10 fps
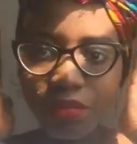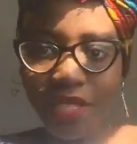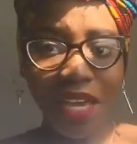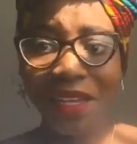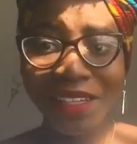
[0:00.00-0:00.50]

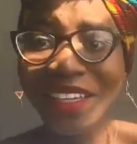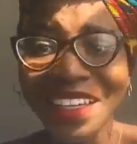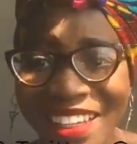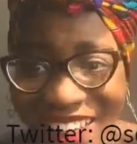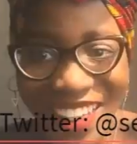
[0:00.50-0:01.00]
Yeah,
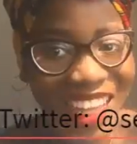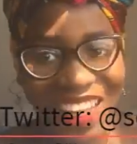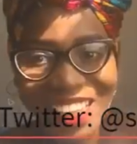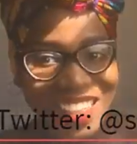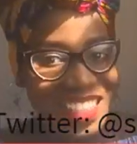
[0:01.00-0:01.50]

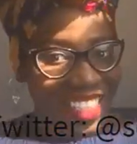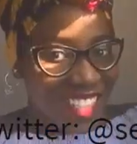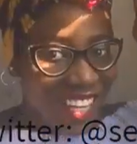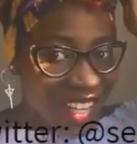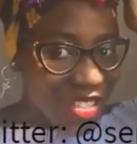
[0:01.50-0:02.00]
that's
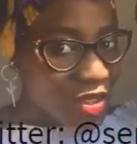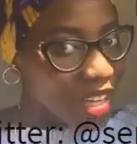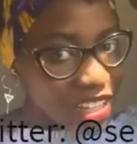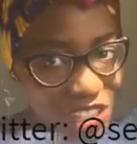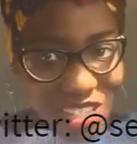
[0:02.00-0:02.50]
it. So you can